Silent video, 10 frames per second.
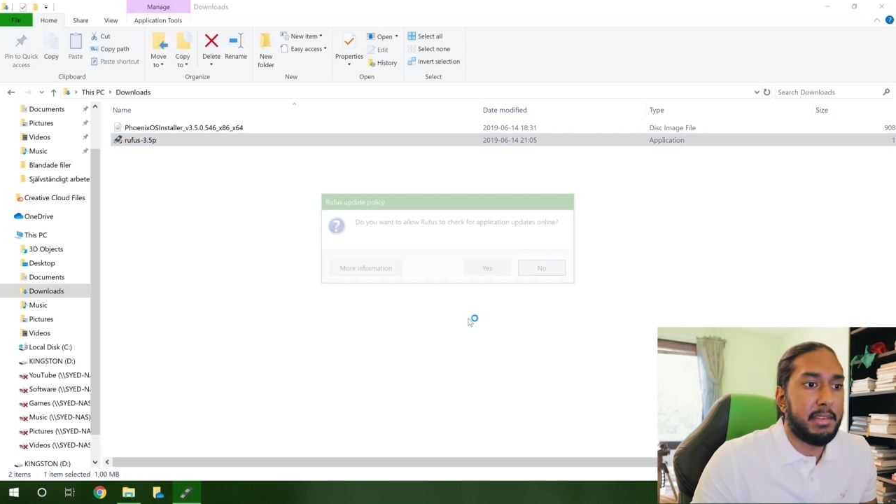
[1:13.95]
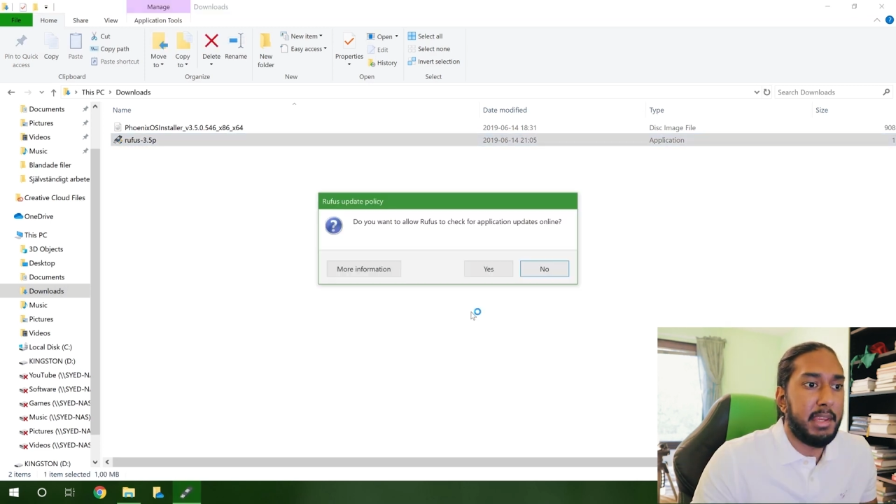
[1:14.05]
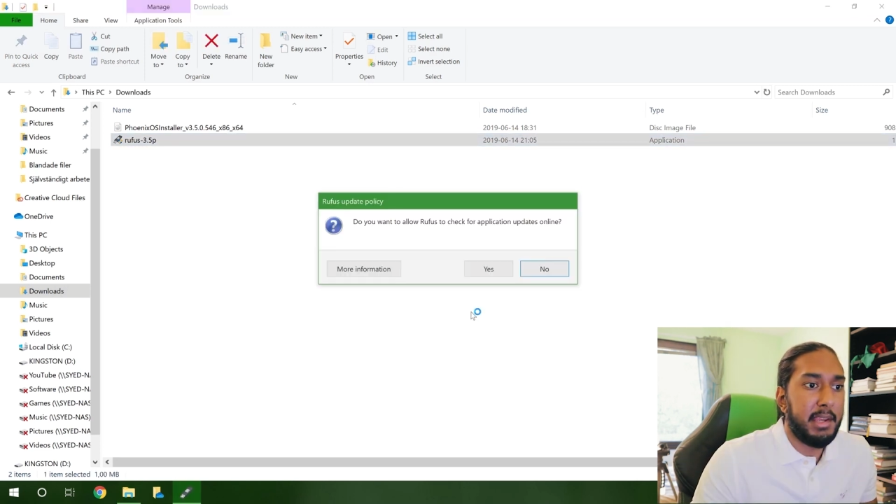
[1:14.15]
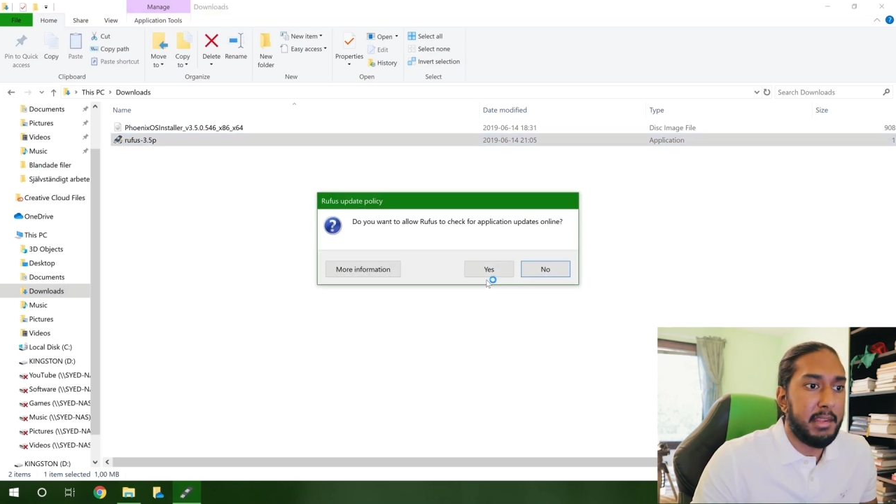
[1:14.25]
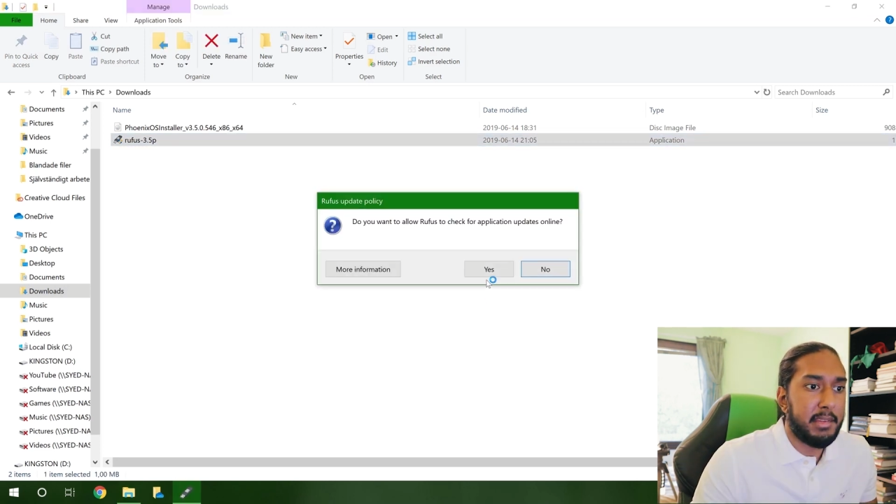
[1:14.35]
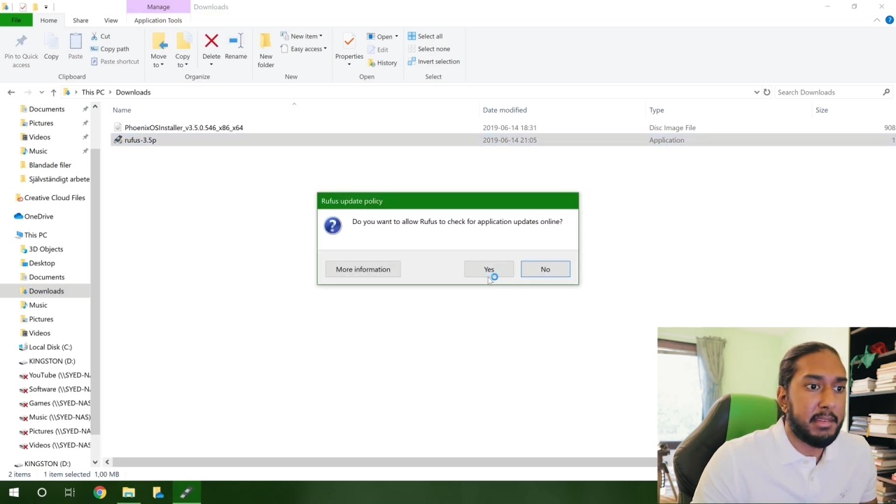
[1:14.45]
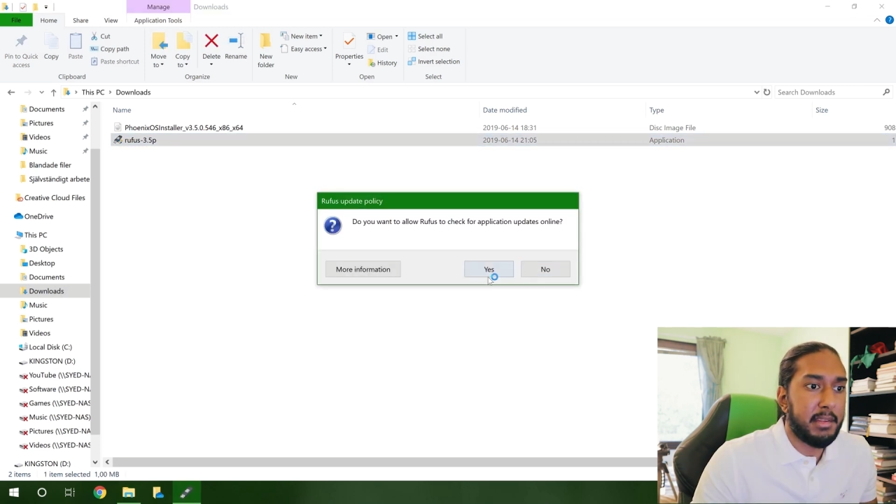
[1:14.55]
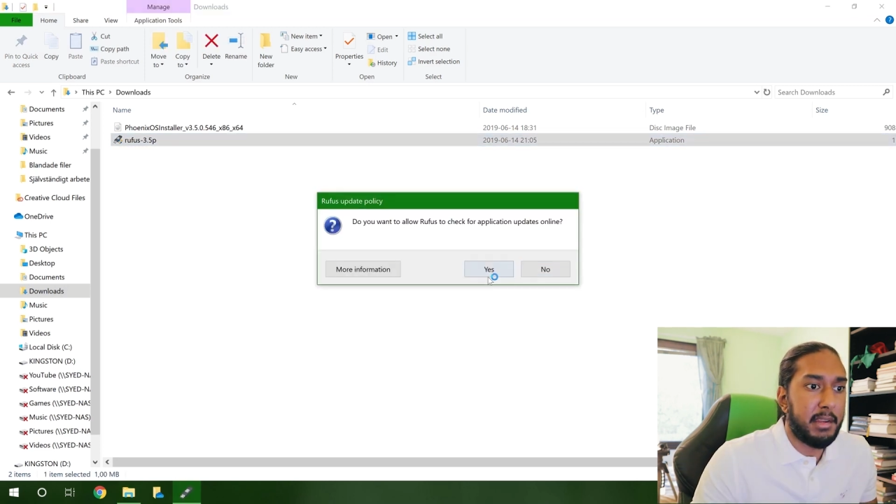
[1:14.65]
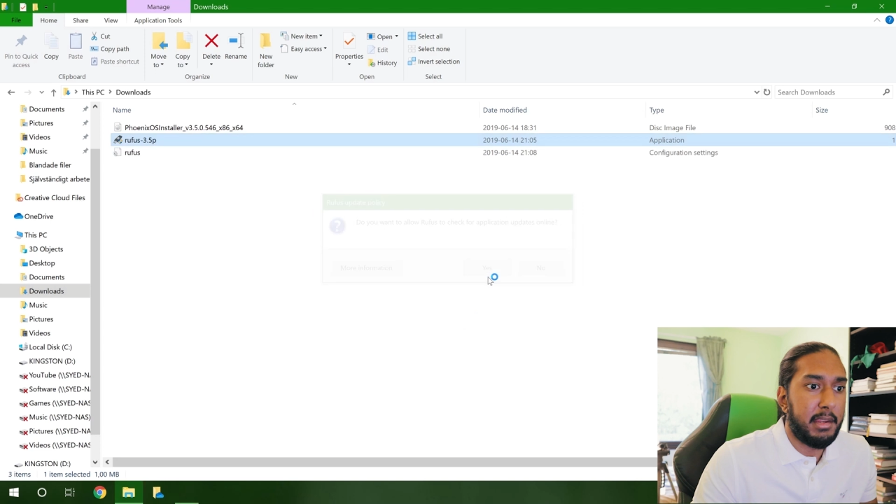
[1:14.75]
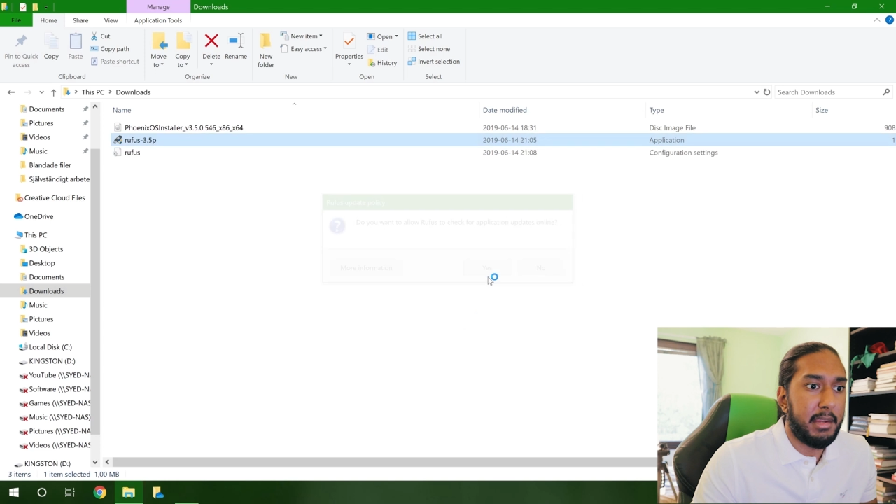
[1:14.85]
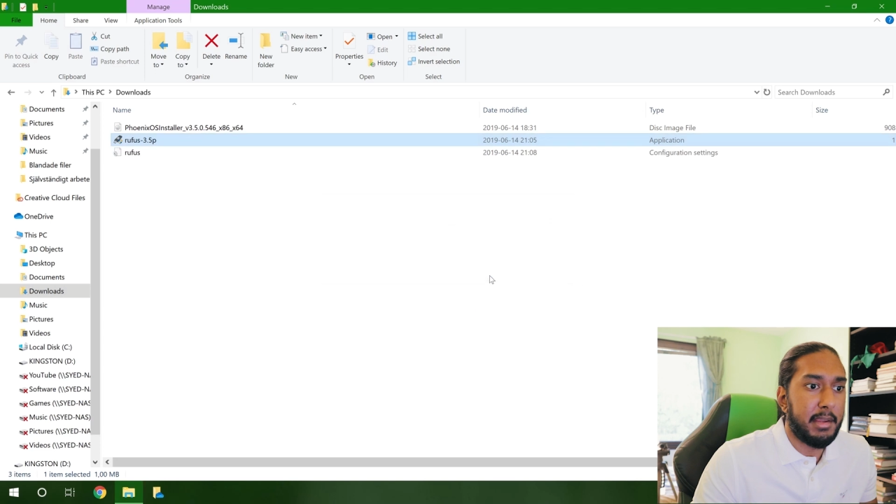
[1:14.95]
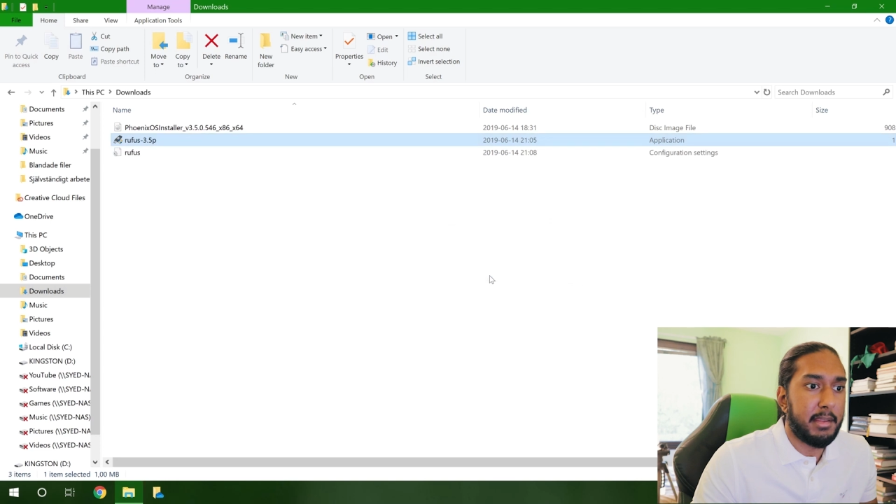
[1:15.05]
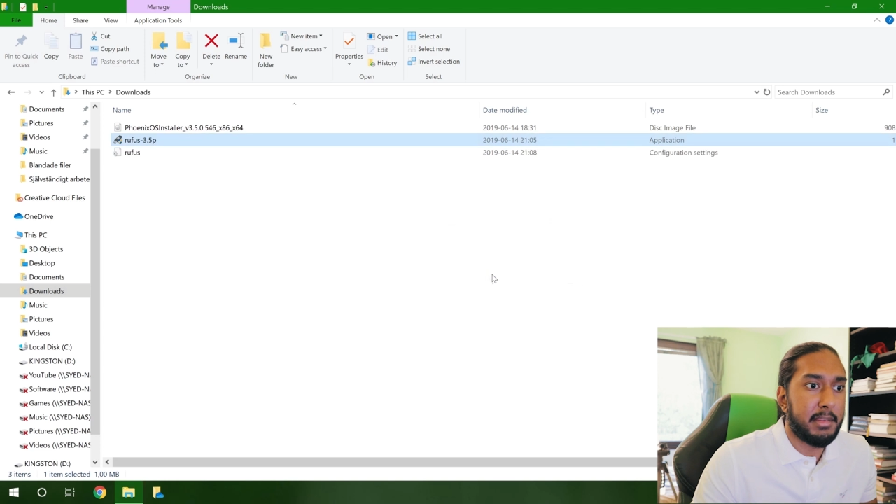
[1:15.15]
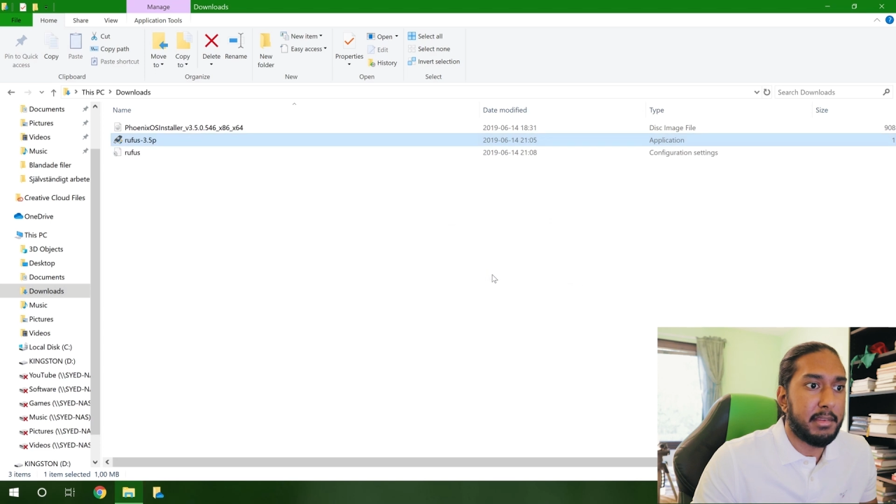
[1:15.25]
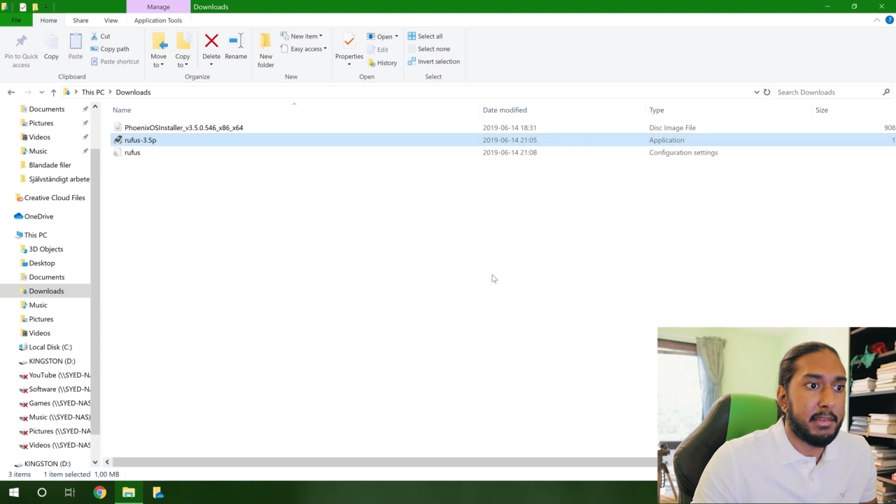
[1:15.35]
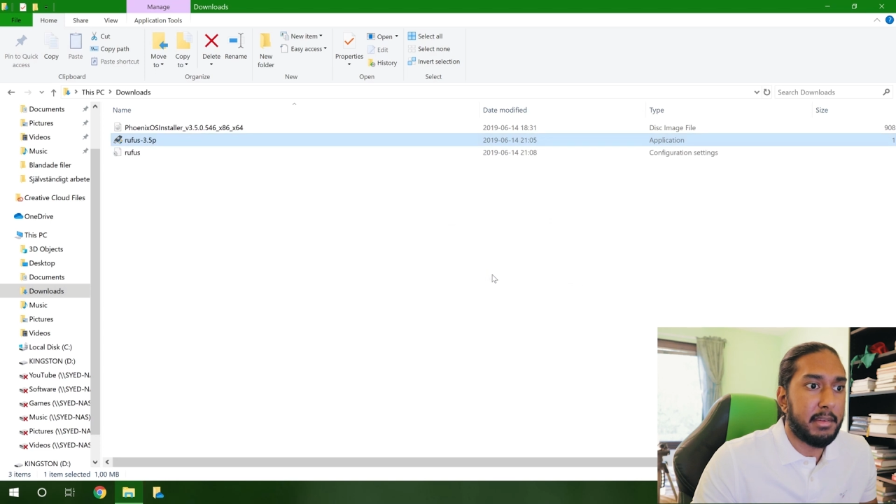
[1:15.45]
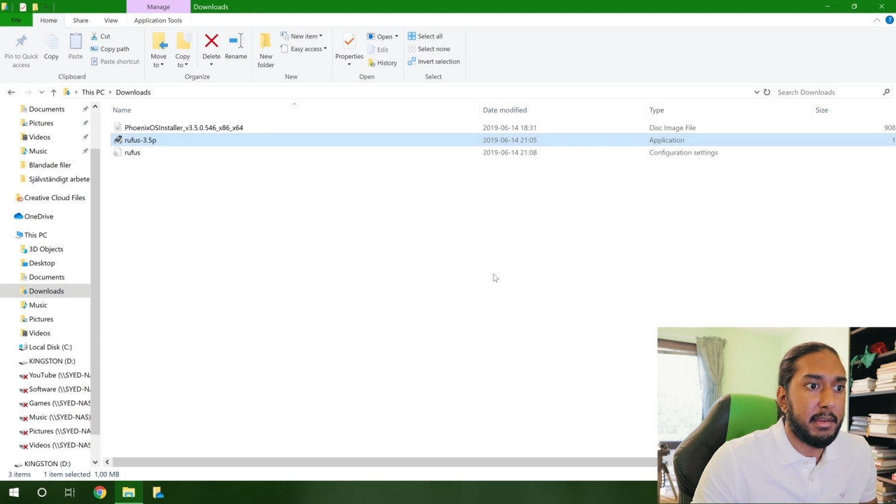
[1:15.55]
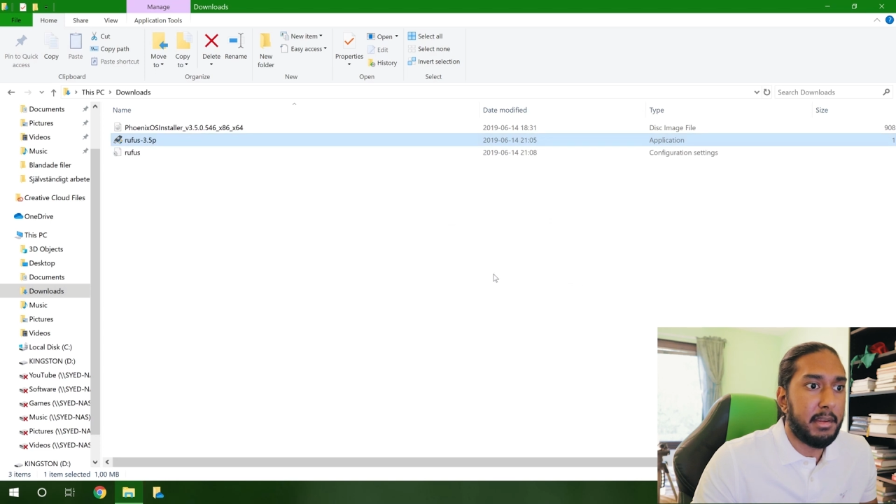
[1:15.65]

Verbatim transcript: yes and yes.